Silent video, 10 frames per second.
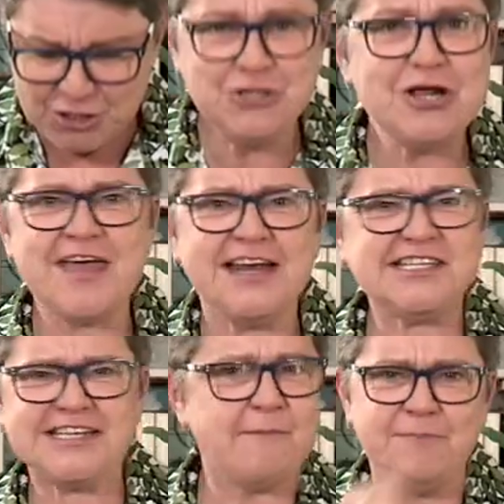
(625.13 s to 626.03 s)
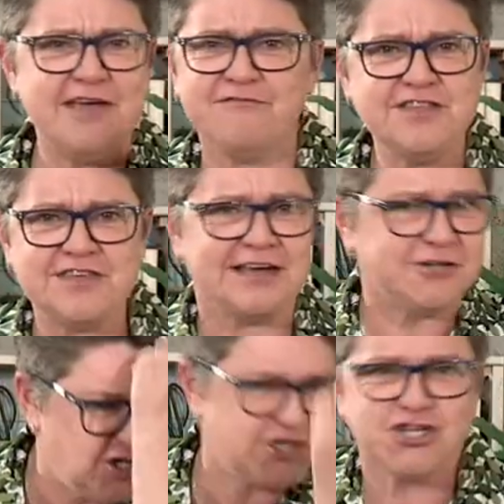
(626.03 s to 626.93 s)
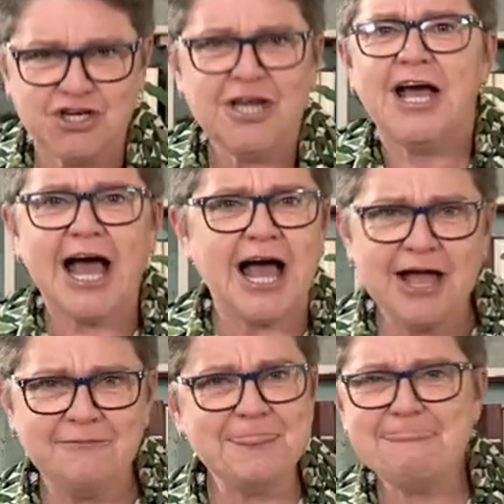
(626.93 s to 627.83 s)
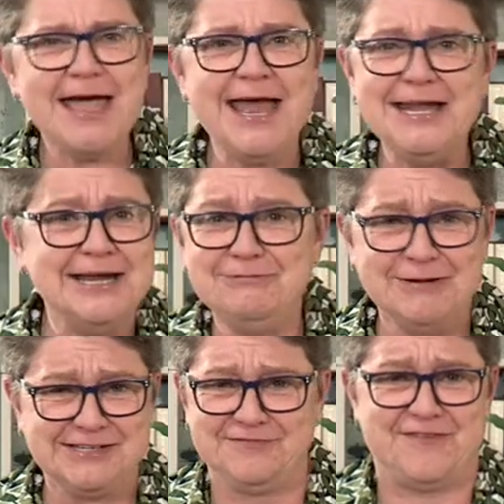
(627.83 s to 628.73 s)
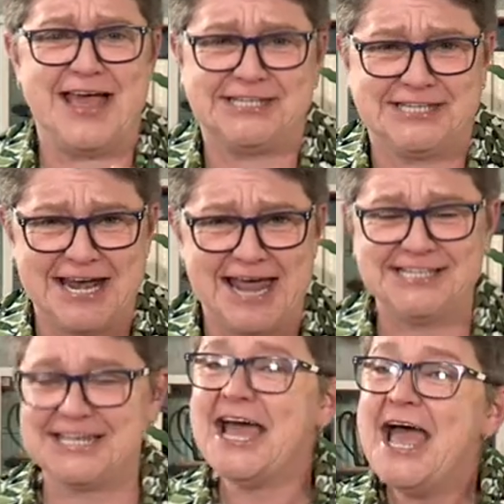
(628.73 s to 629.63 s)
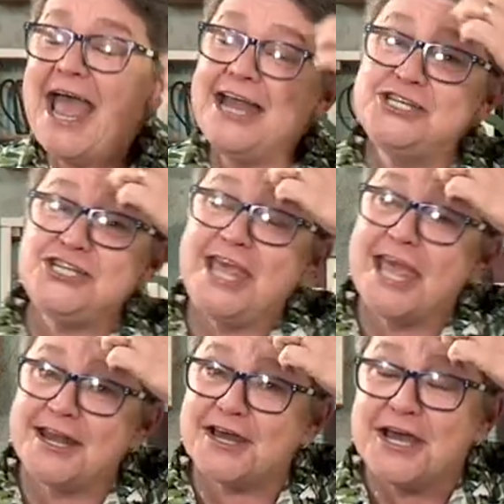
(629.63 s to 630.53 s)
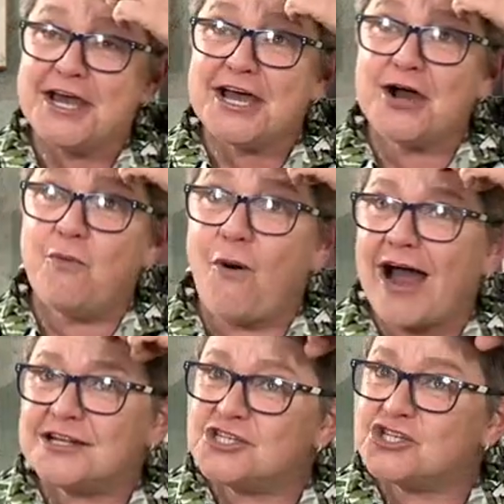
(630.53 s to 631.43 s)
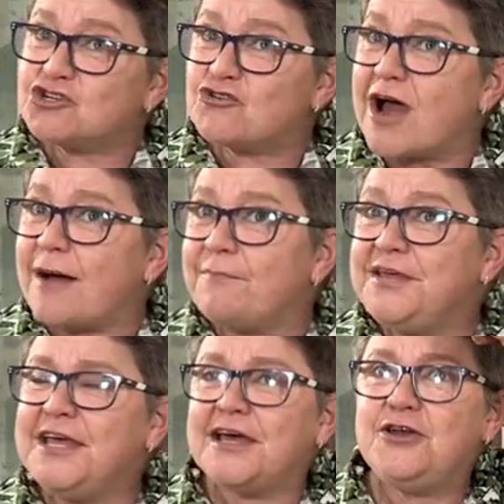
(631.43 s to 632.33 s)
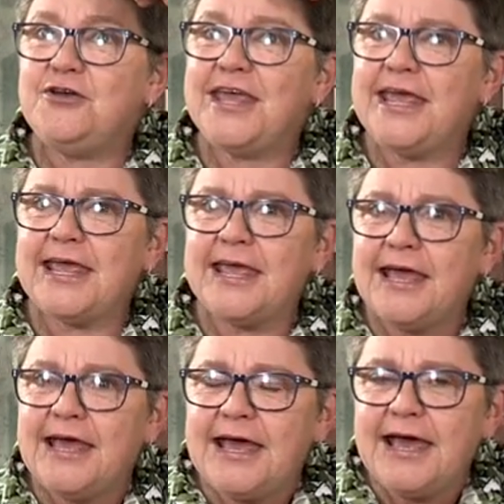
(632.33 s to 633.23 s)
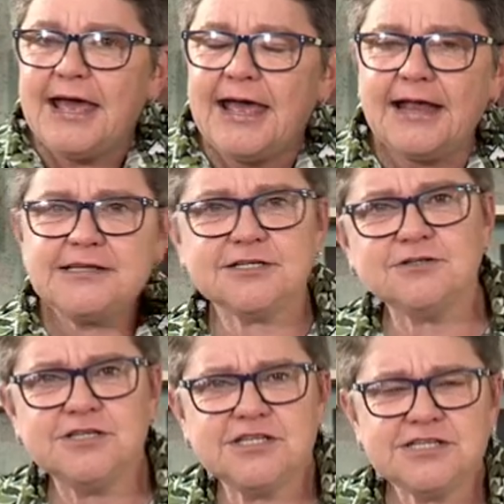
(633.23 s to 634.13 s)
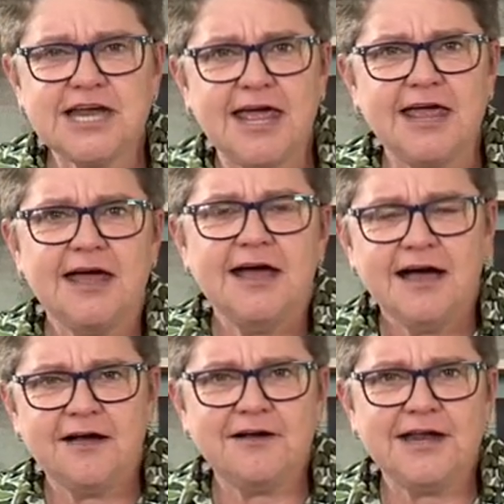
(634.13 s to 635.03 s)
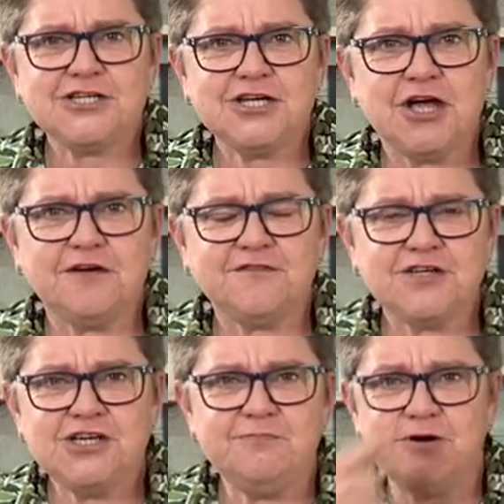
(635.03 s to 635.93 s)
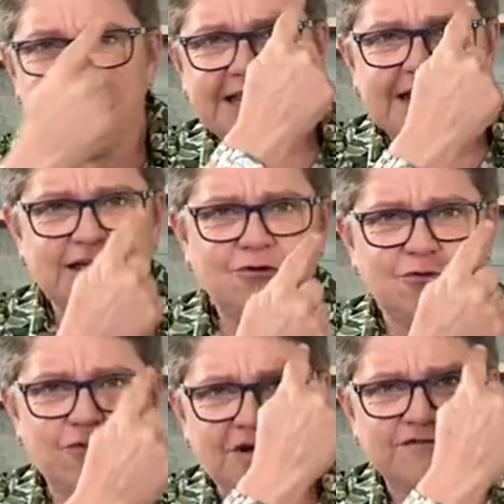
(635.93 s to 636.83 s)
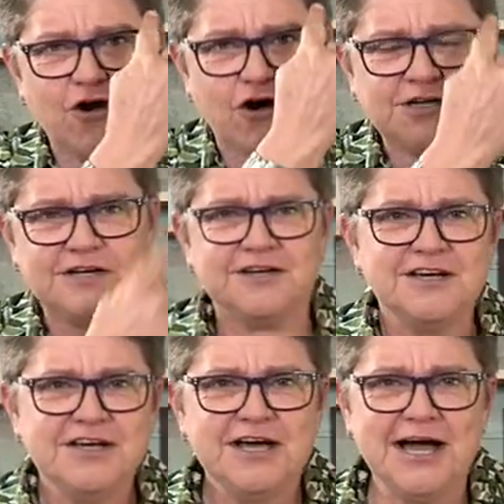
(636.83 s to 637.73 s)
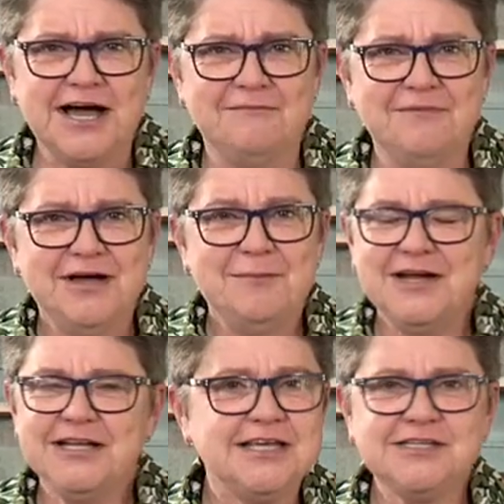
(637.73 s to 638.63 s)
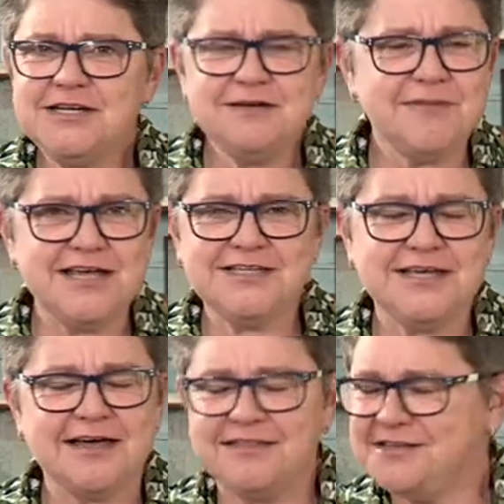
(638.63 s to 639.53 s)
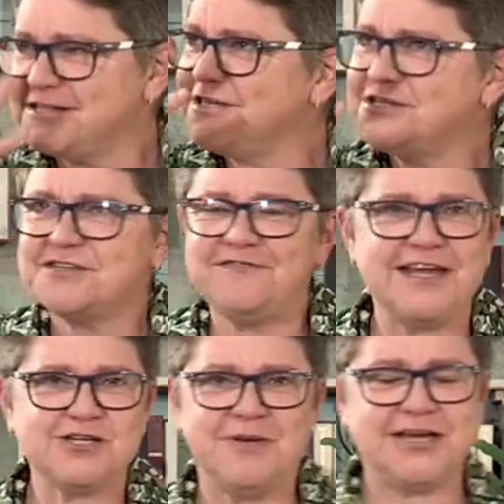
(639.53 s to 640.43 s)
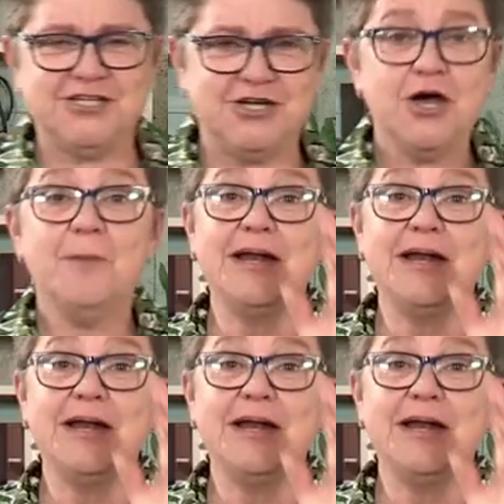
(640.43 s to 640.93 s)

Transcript: You know, they had to stamp everything. Um, and it was fascinating. And she had a, a white stripe here in her hair. And still to this day, I don't actually know if she put it there or if God did. Um, but isn't it amazing how these things just flash back to you?